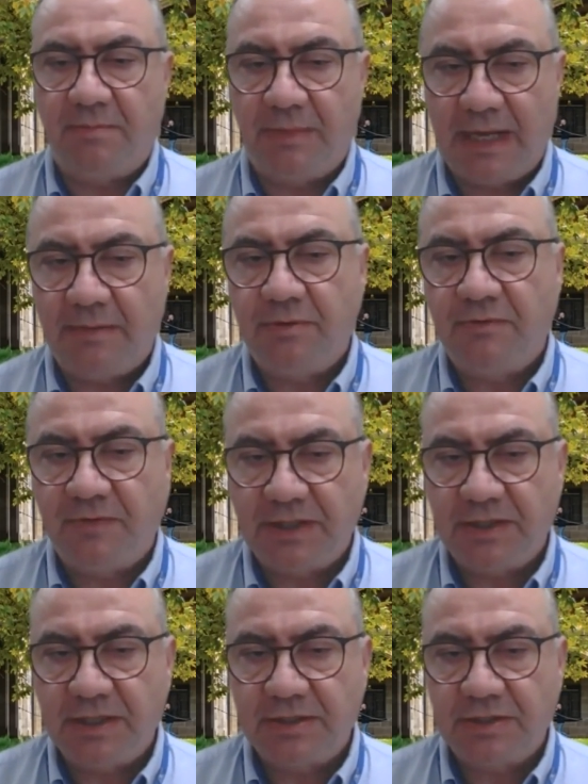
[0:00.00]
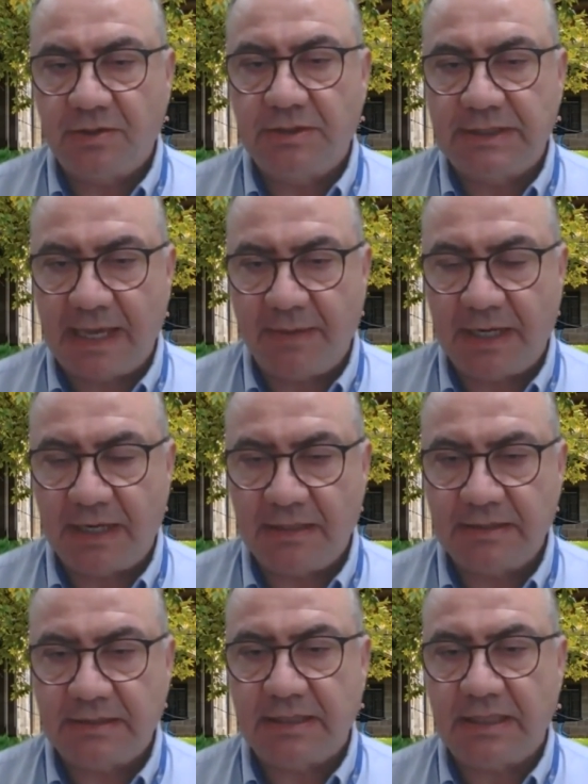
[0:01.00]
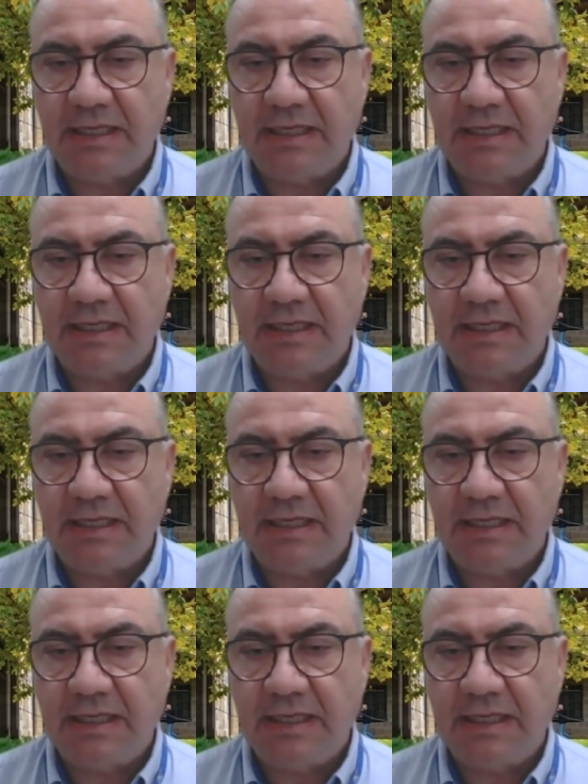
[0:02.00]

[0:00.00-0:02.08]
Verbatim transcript: Melbourne Veterinary School seminars